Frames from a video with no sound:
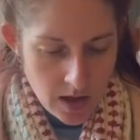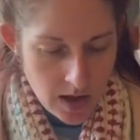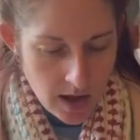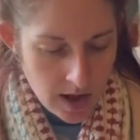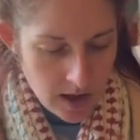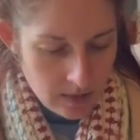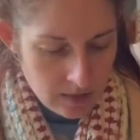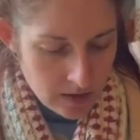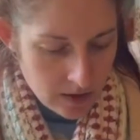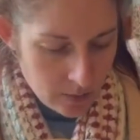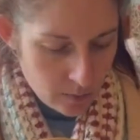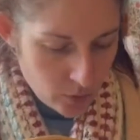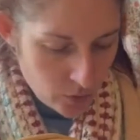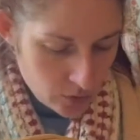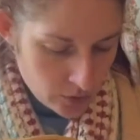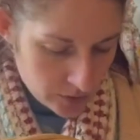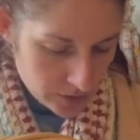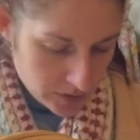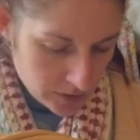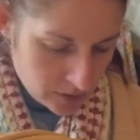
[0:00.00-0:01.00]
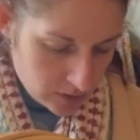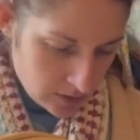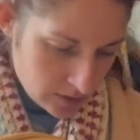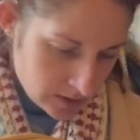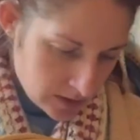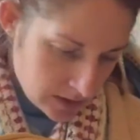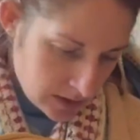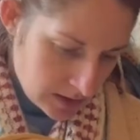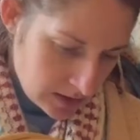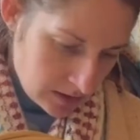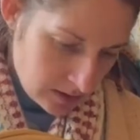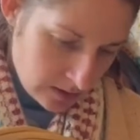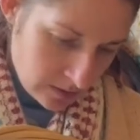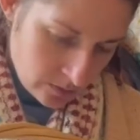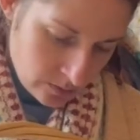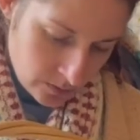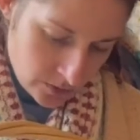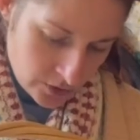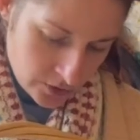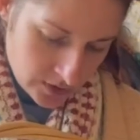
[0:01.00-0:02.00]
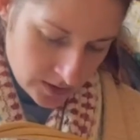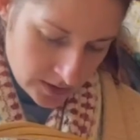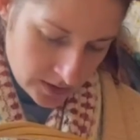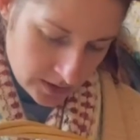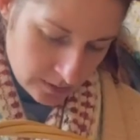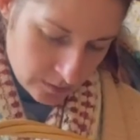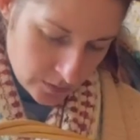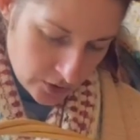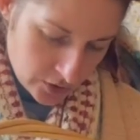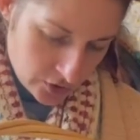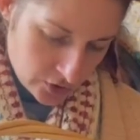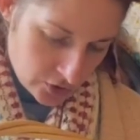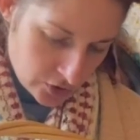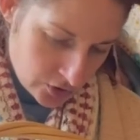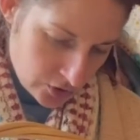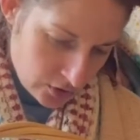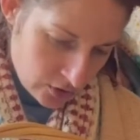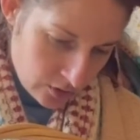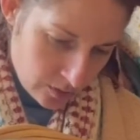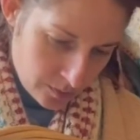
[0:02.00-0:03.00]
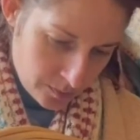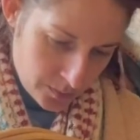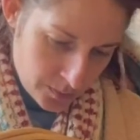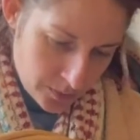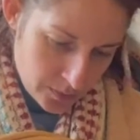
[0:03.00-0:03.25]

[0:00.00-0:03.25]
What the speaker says: And then I'm also using, which is in my shop,